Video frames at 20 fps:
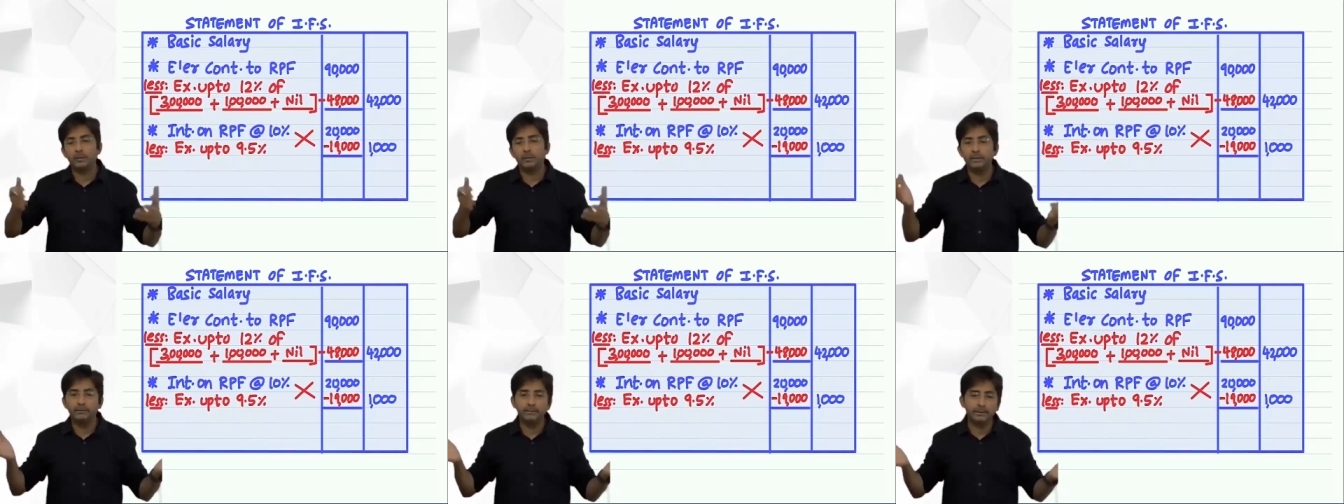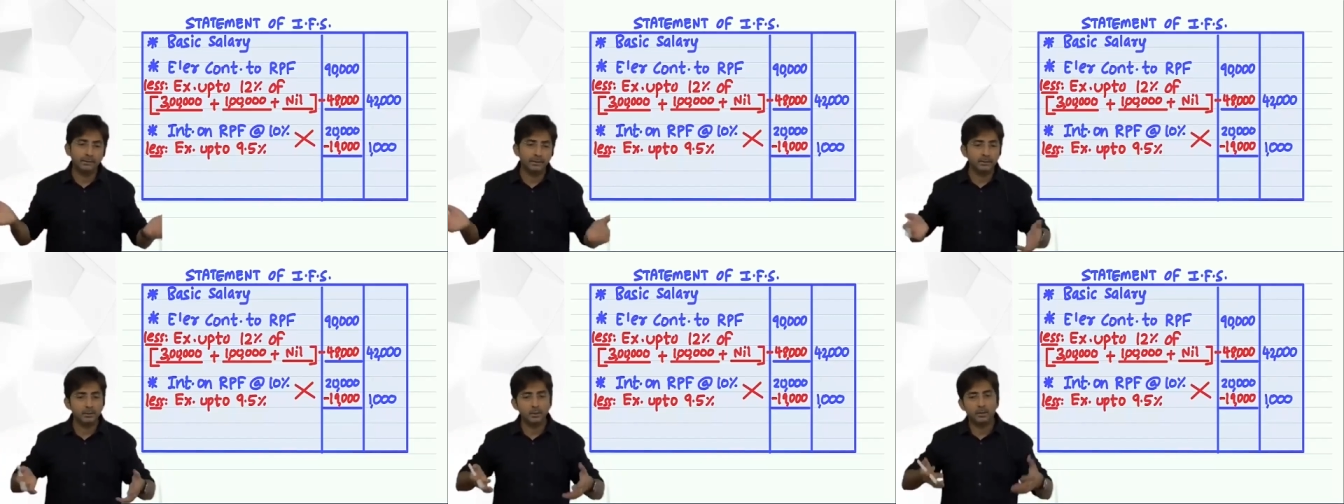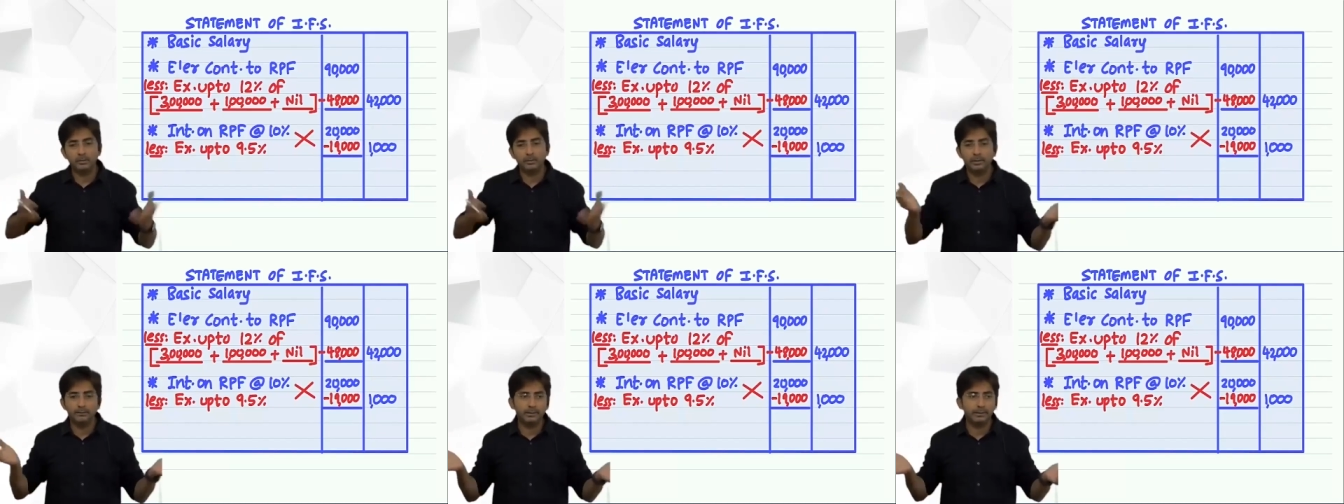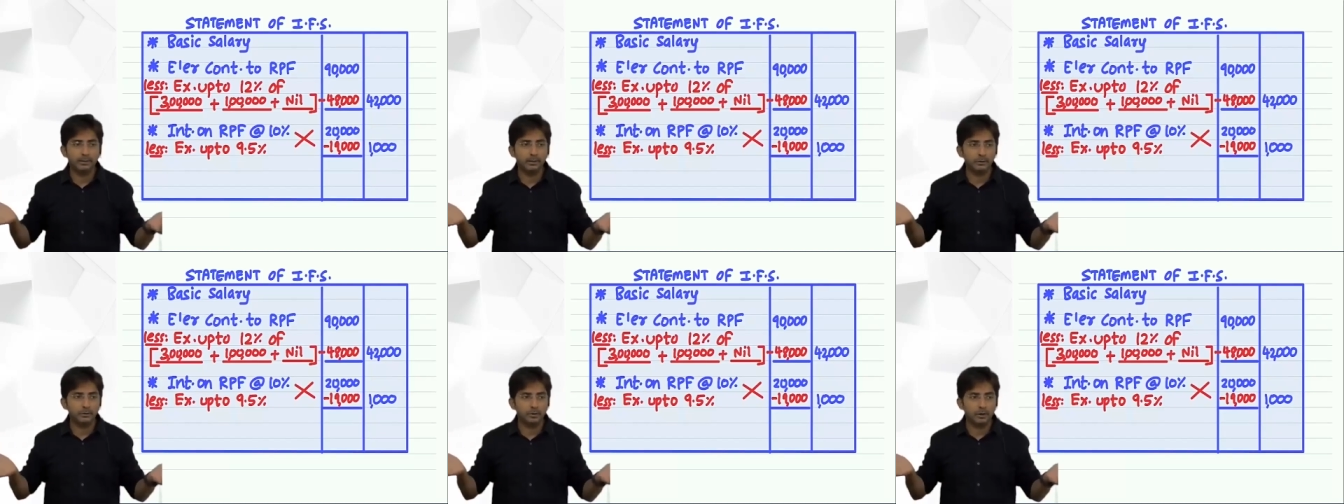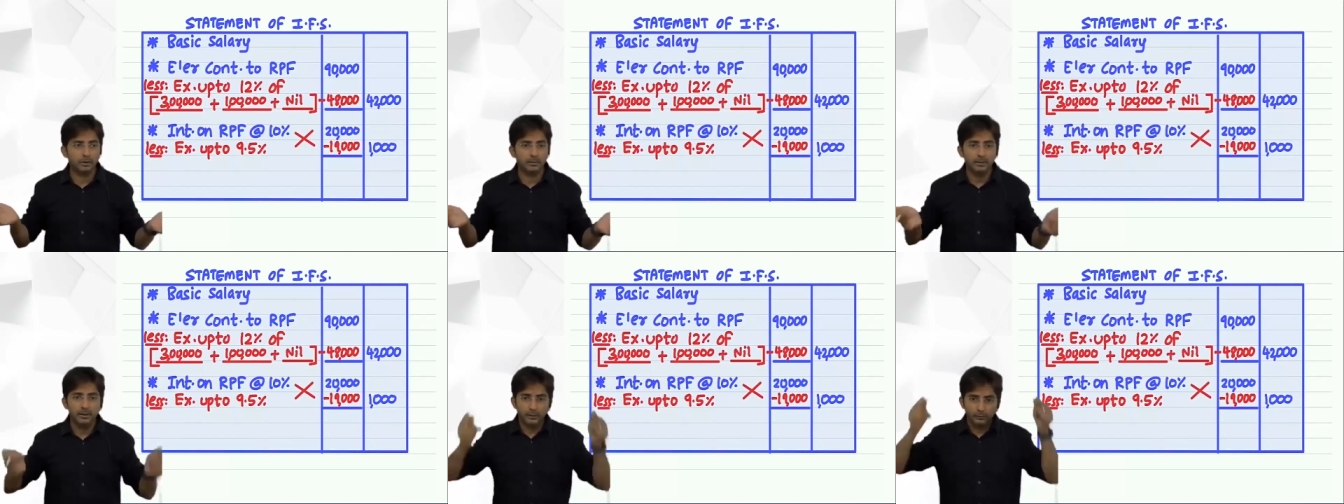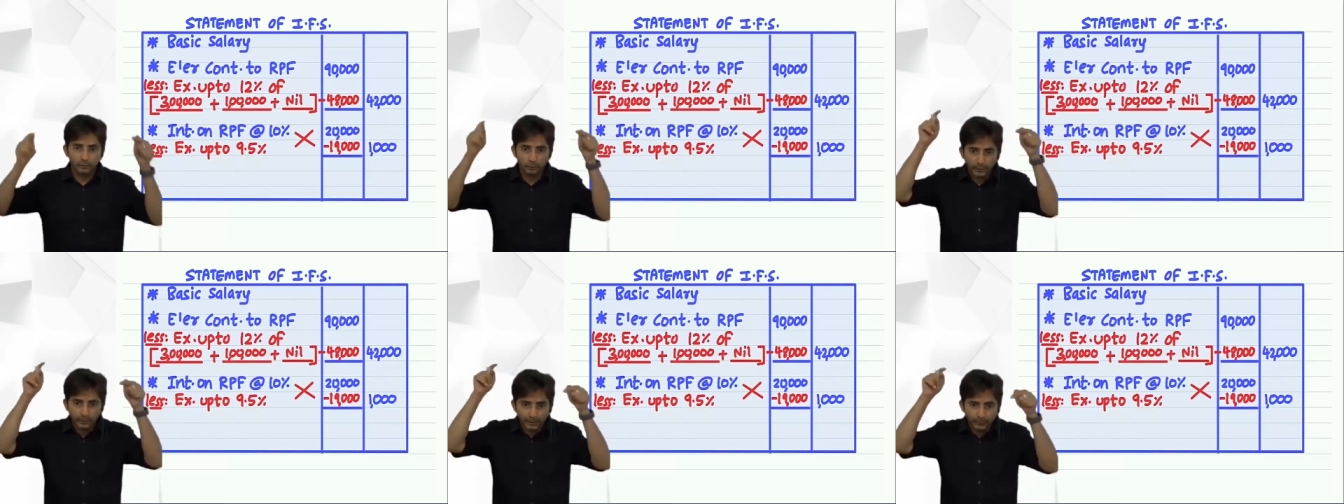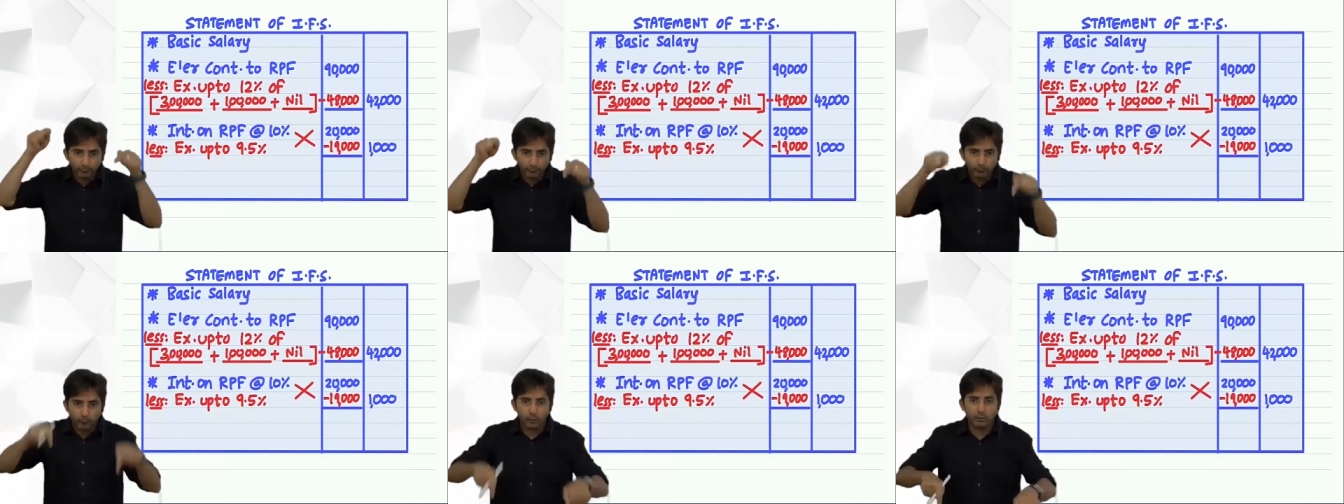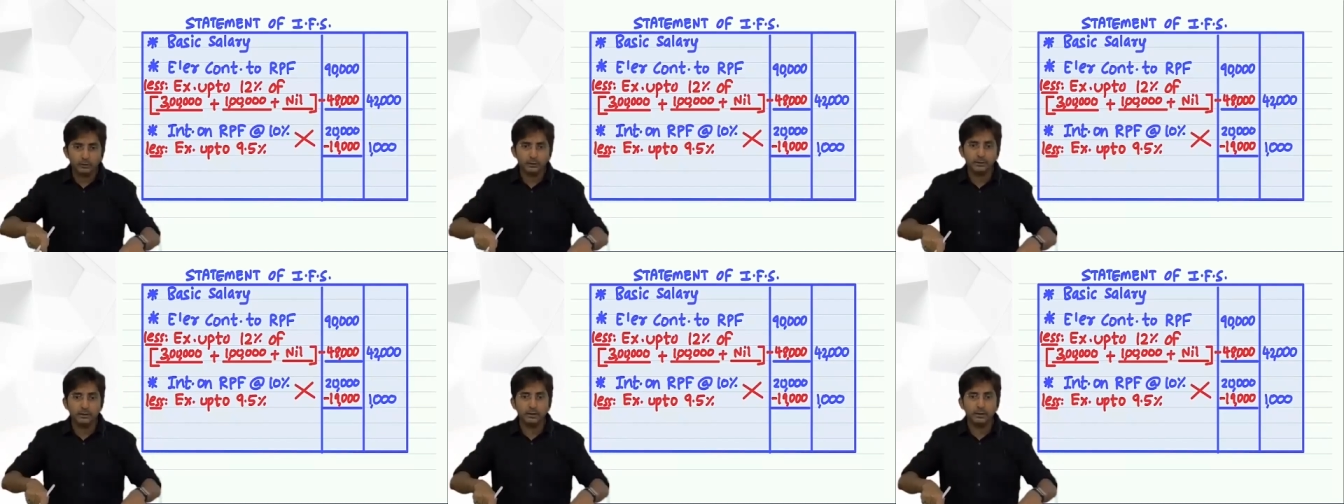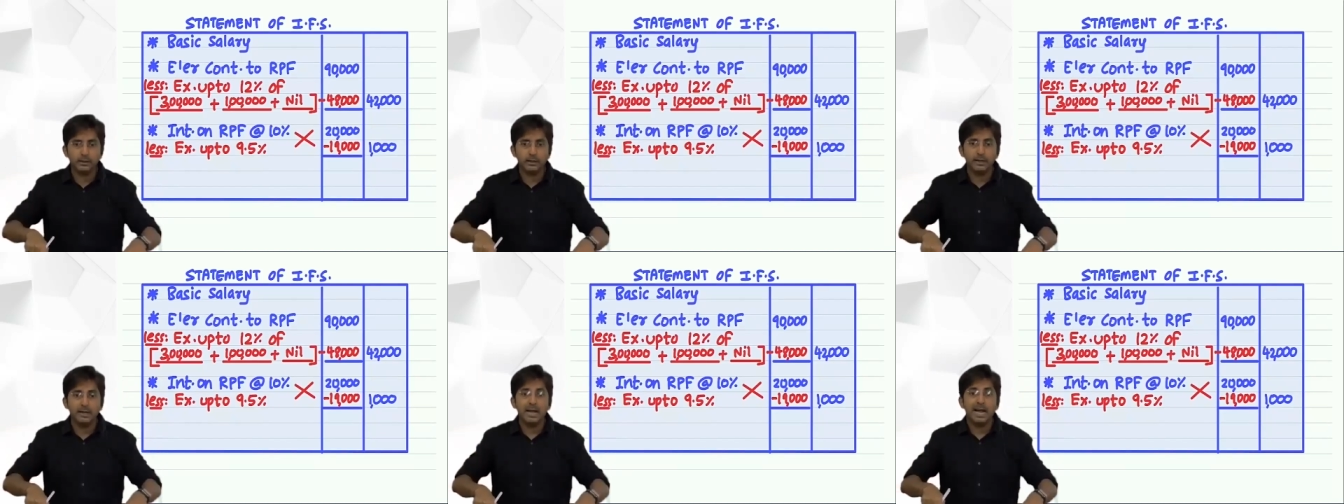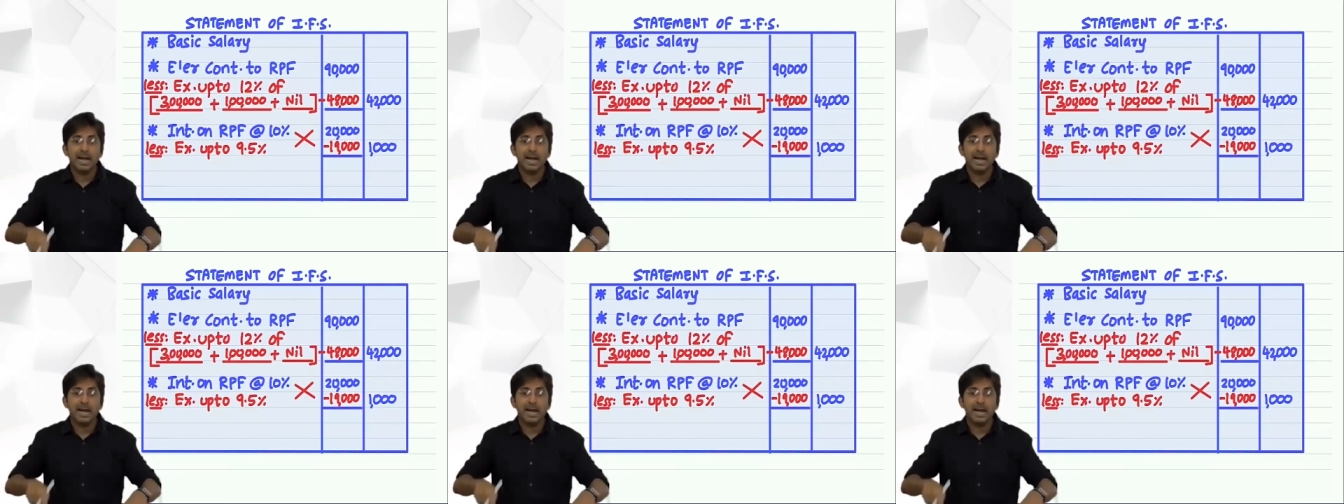so in 4th year,